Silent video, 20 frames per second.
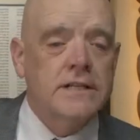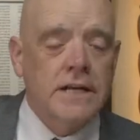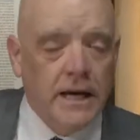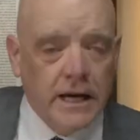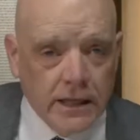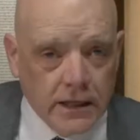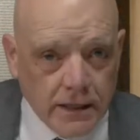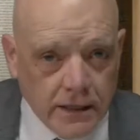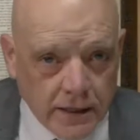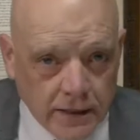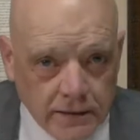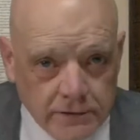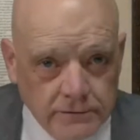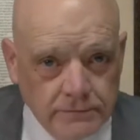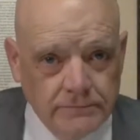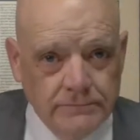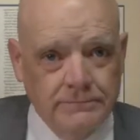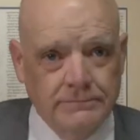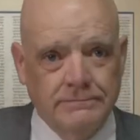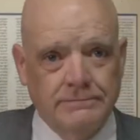daily.
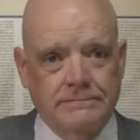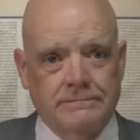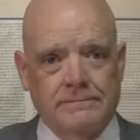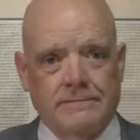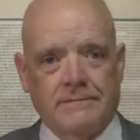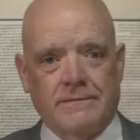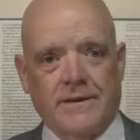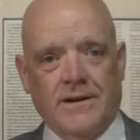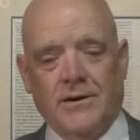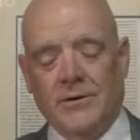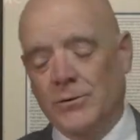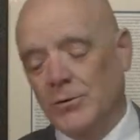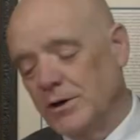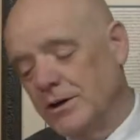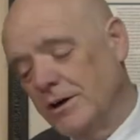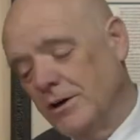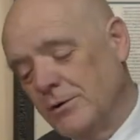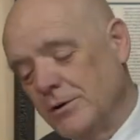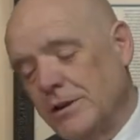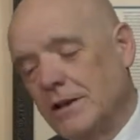We'll
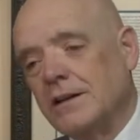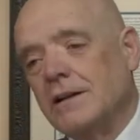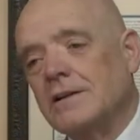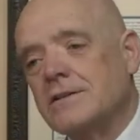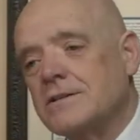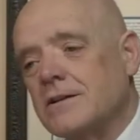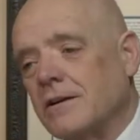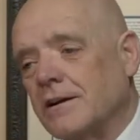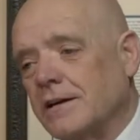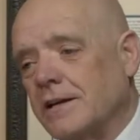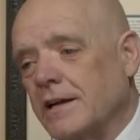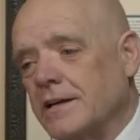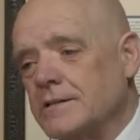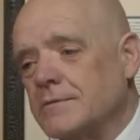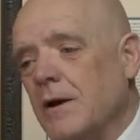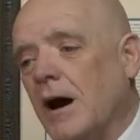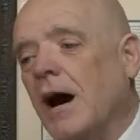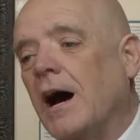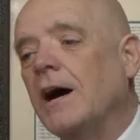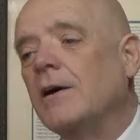go with a little
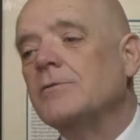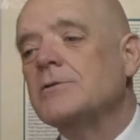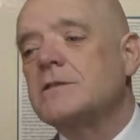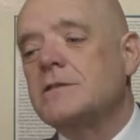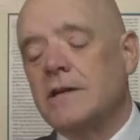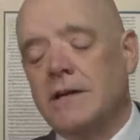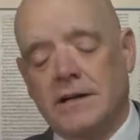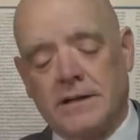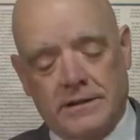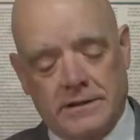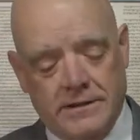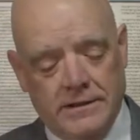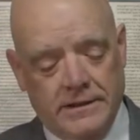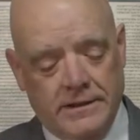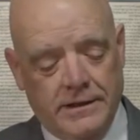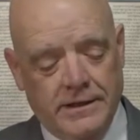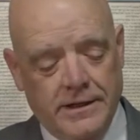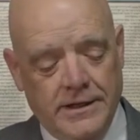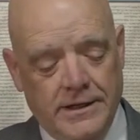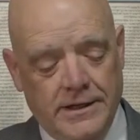sarcasm. I was down at
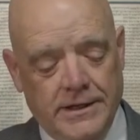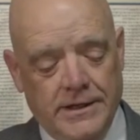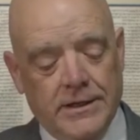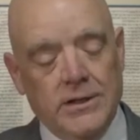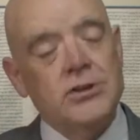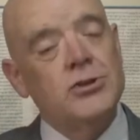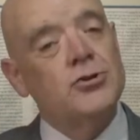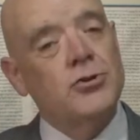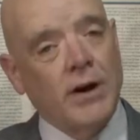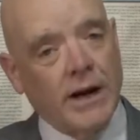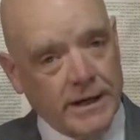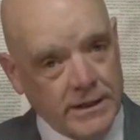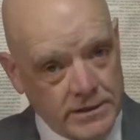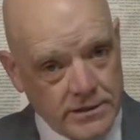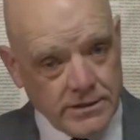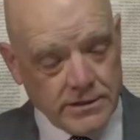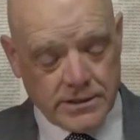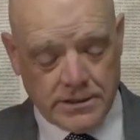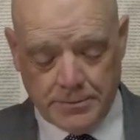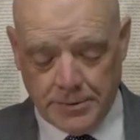the
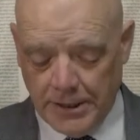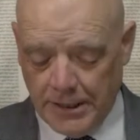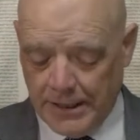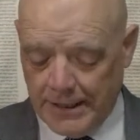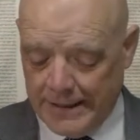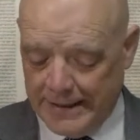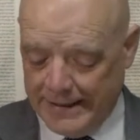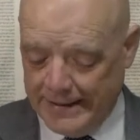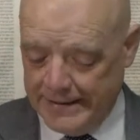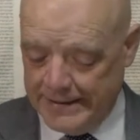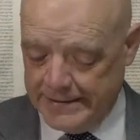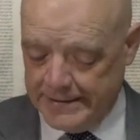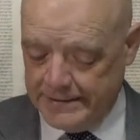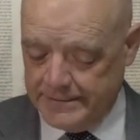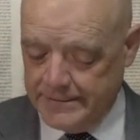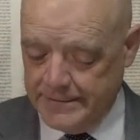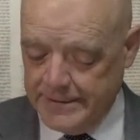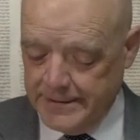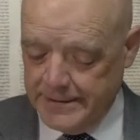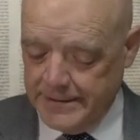tractor supply
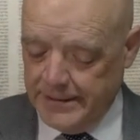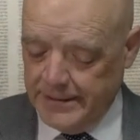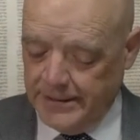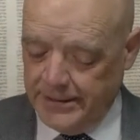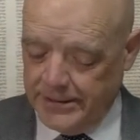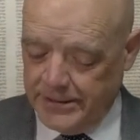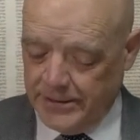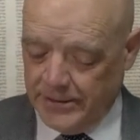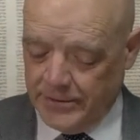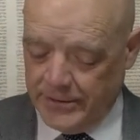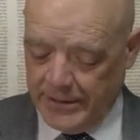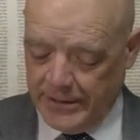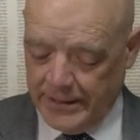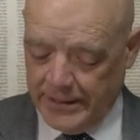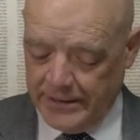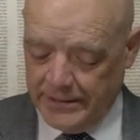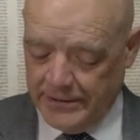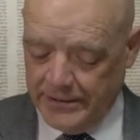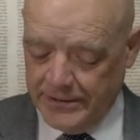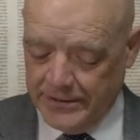and you know they
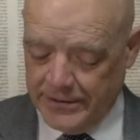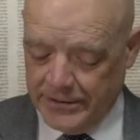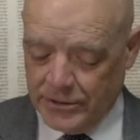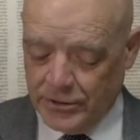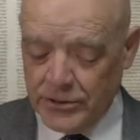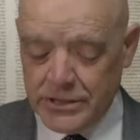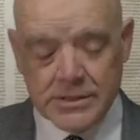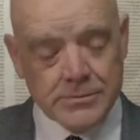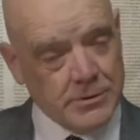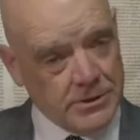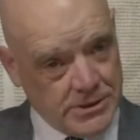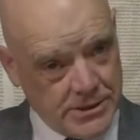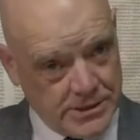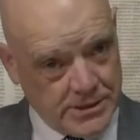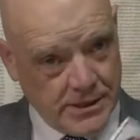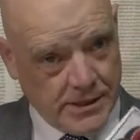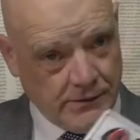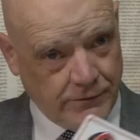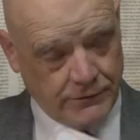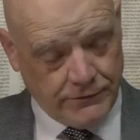had all their christmas
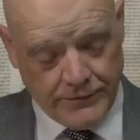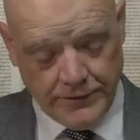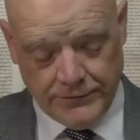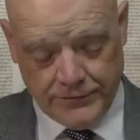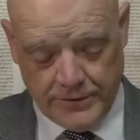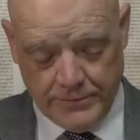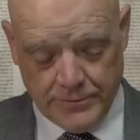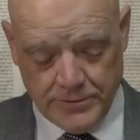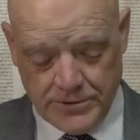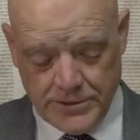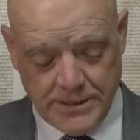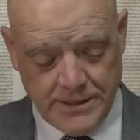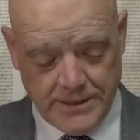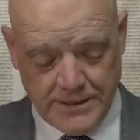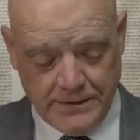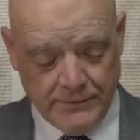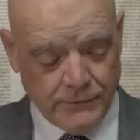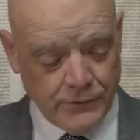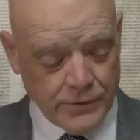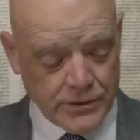stuff 50%
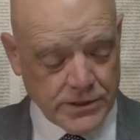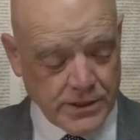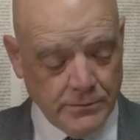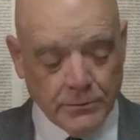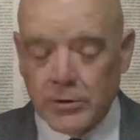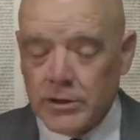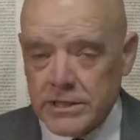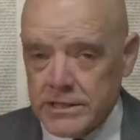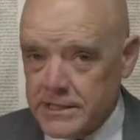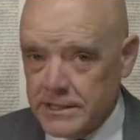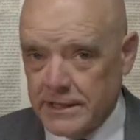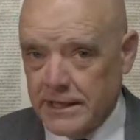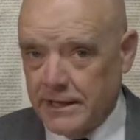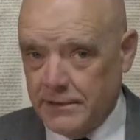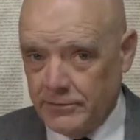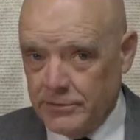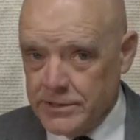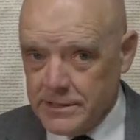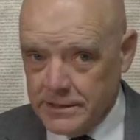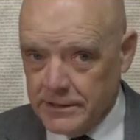and for some reason
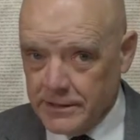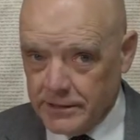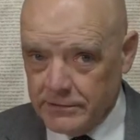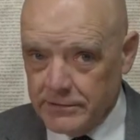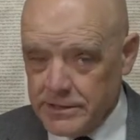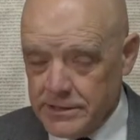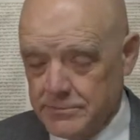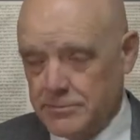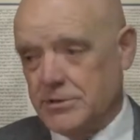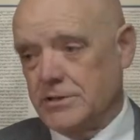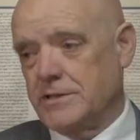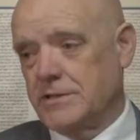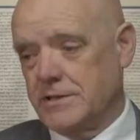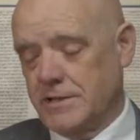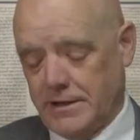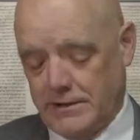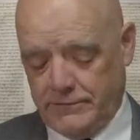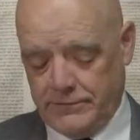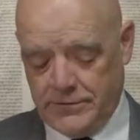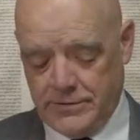that was in the christmas
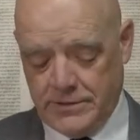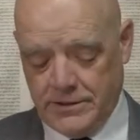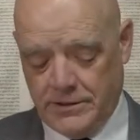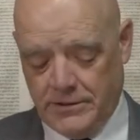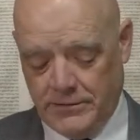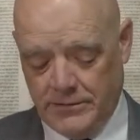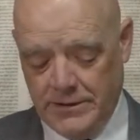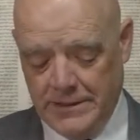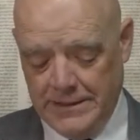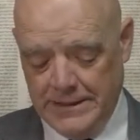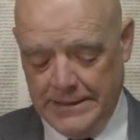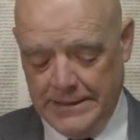stuff so